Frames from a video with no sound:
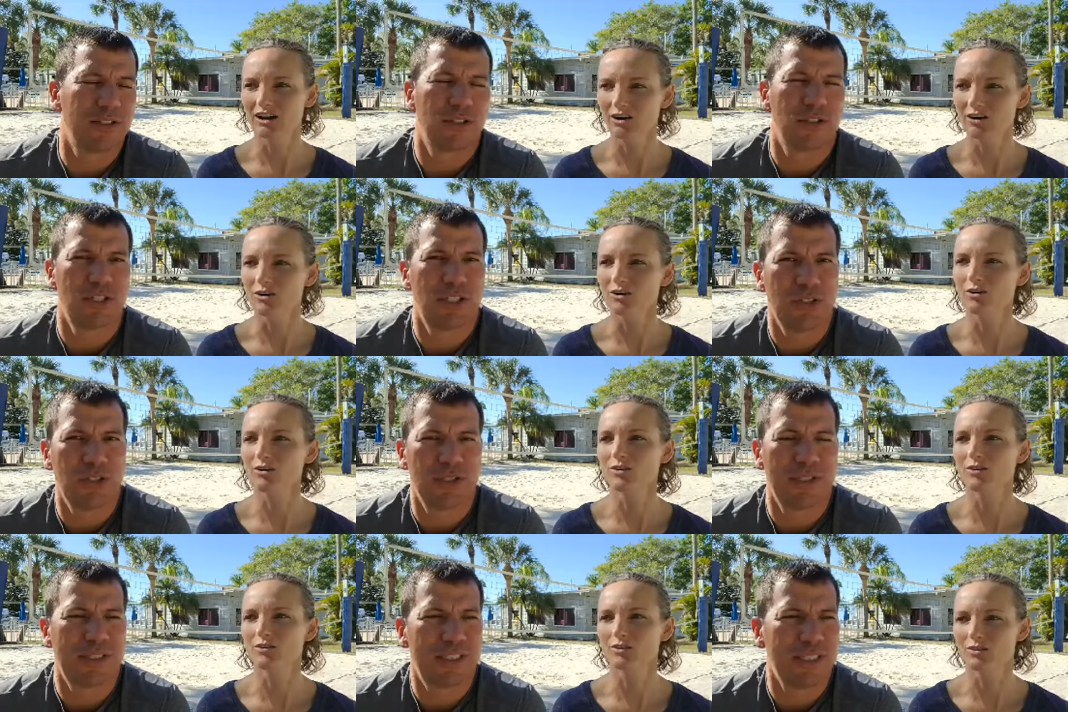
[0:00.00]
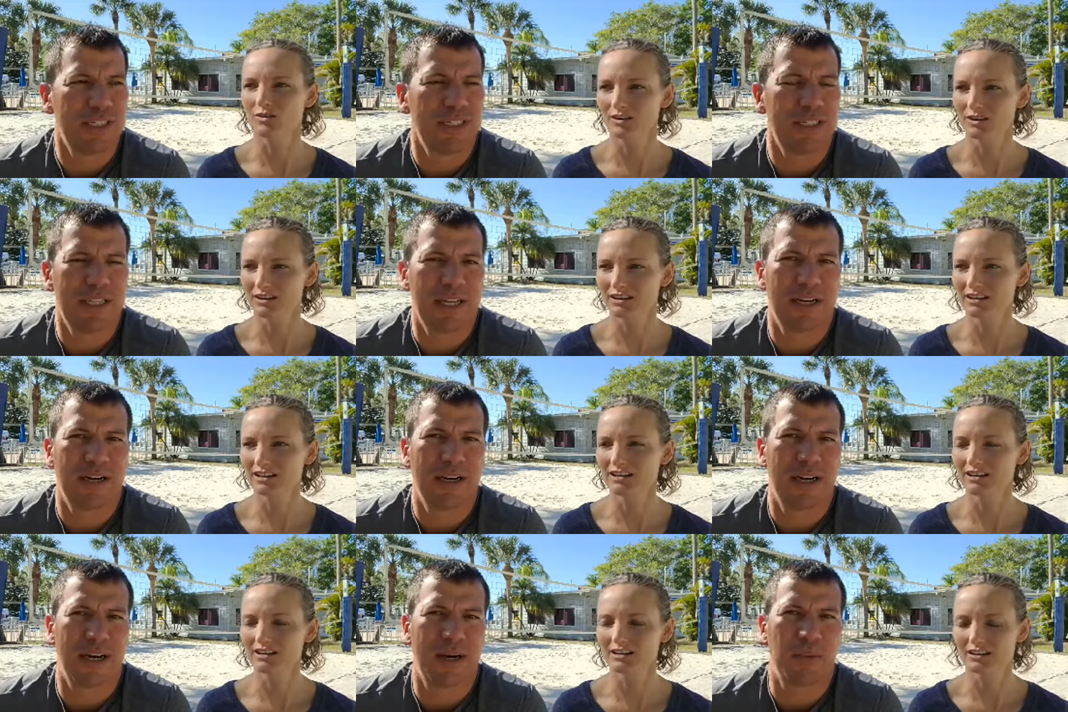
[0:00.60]
Speaker 1: And so oh. she's just sitting
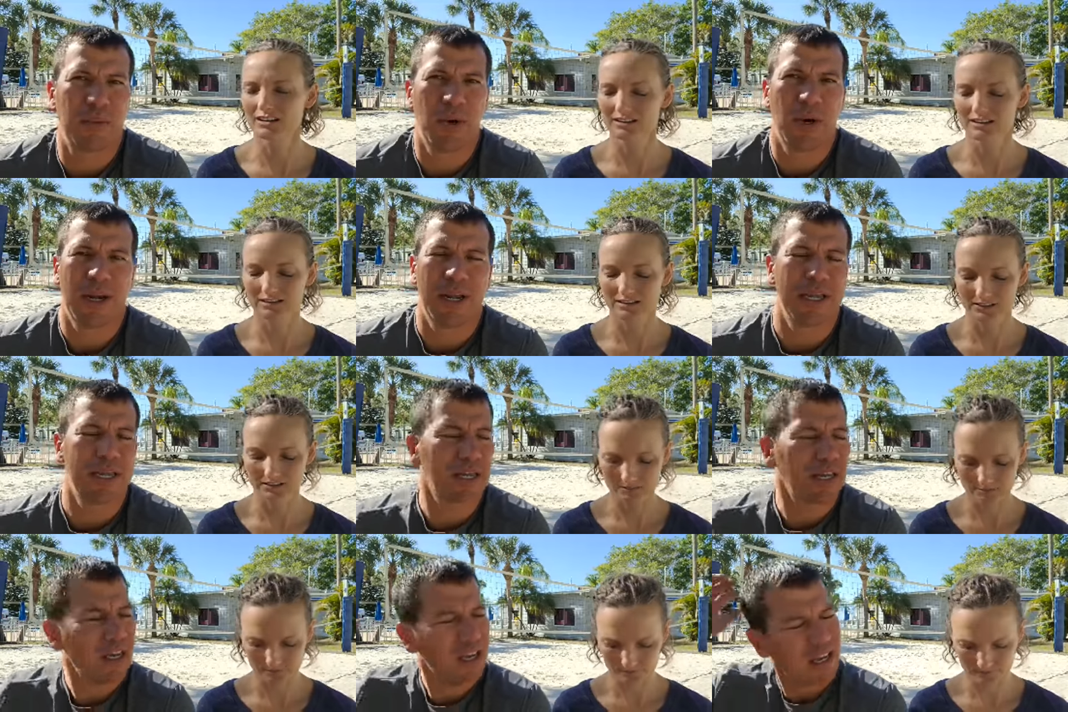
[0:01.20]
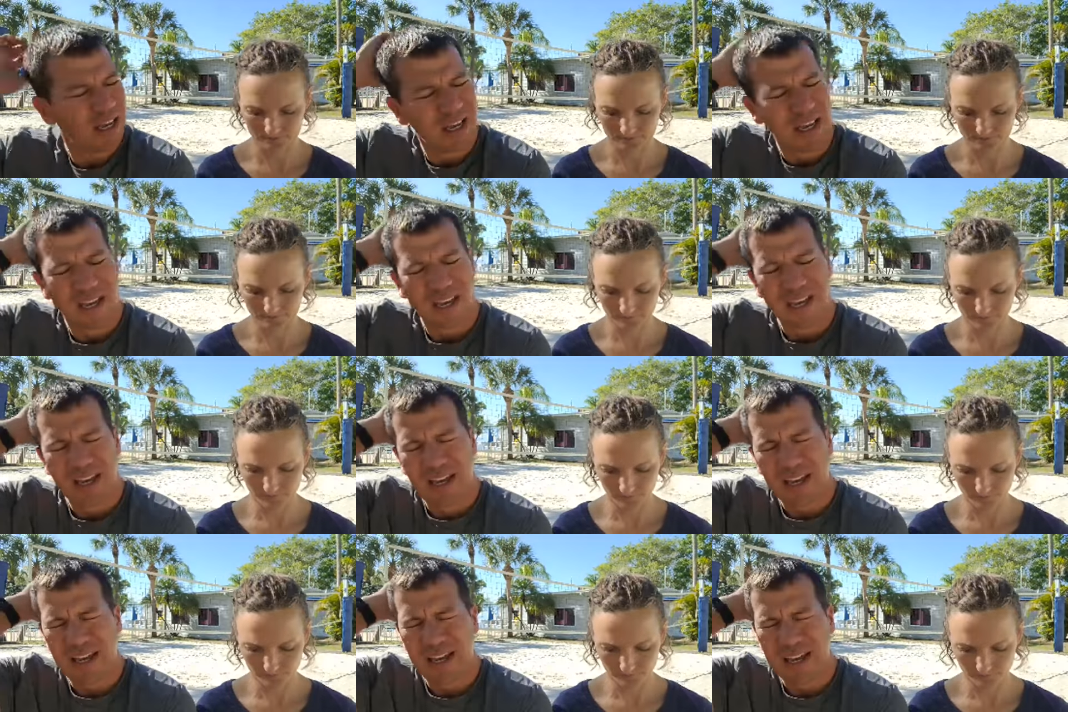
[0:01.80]
there on a break,
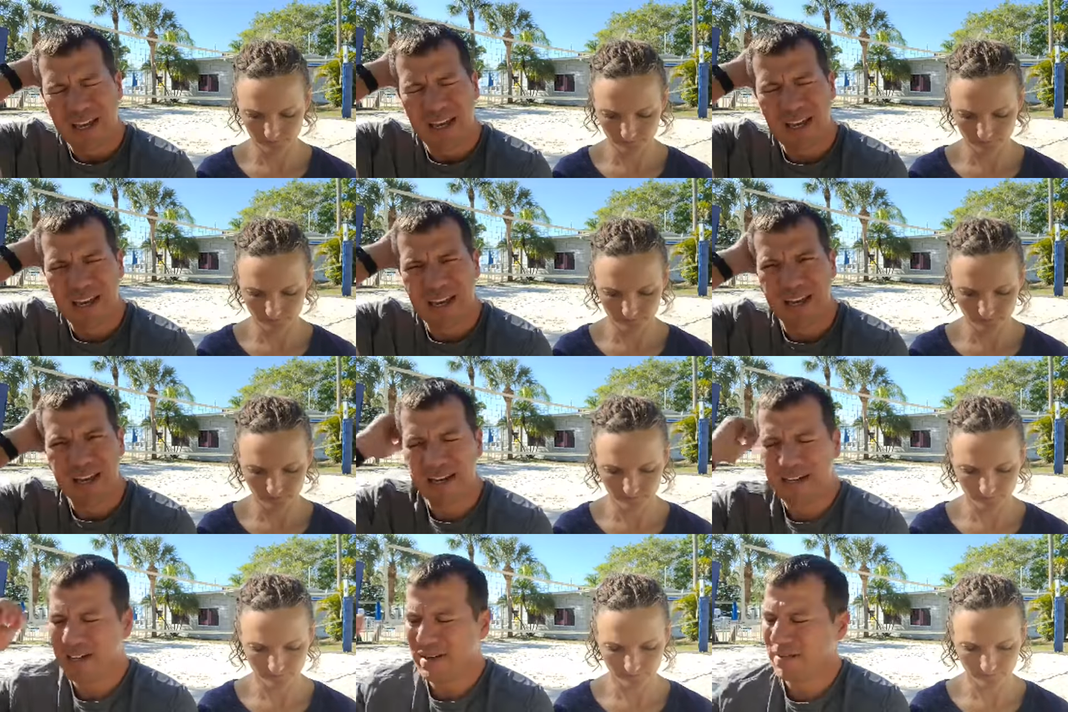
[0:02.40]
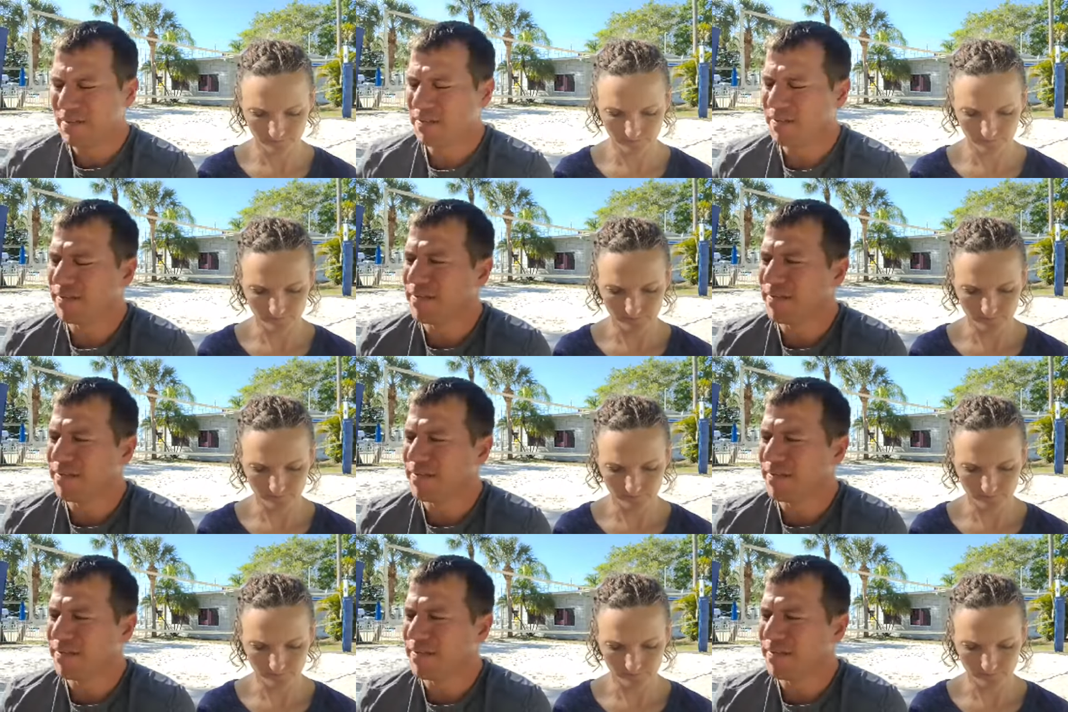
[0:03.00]
and it